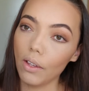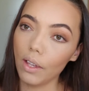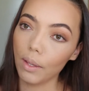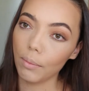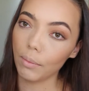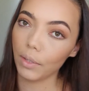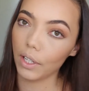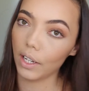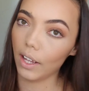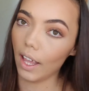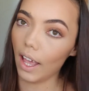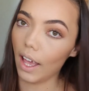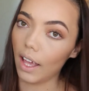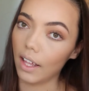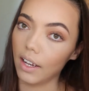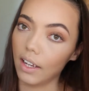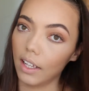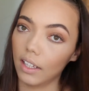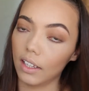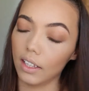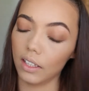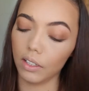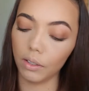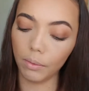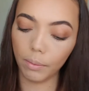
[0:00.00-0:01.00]
I'm going to add
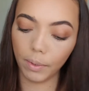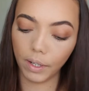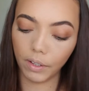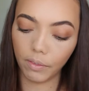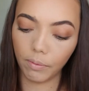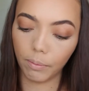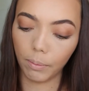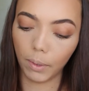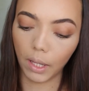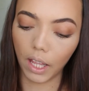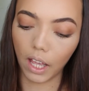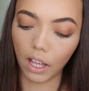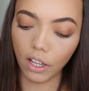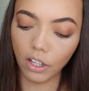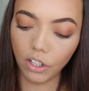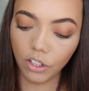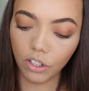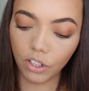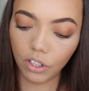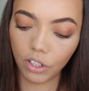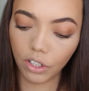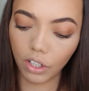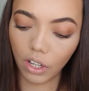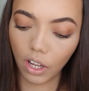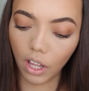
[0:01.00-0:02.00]
a little bit of
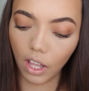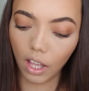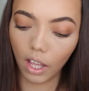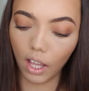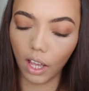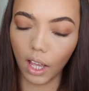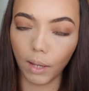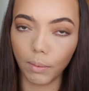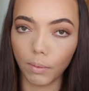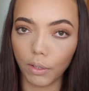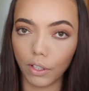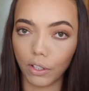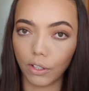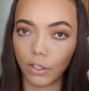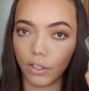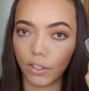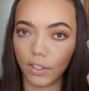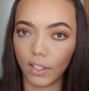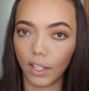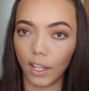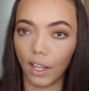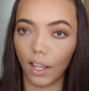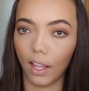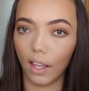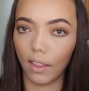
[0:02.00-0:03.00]
blush. I'm just
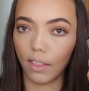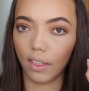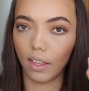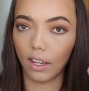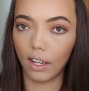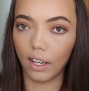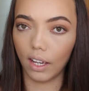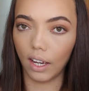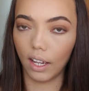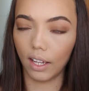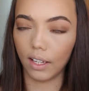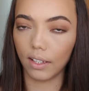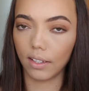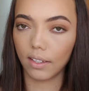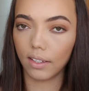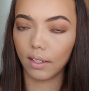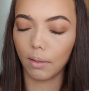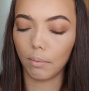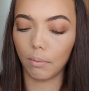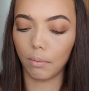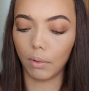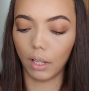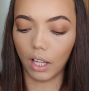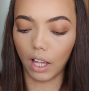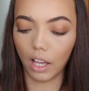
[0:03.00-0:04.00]
using the
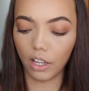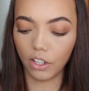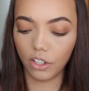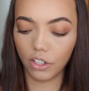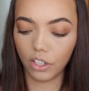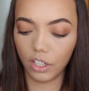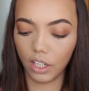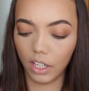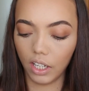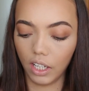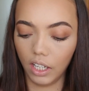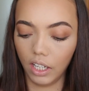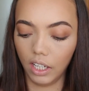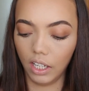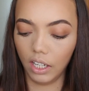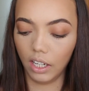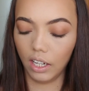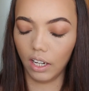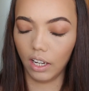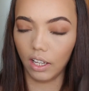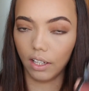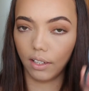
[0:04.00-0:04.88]
NYX blush in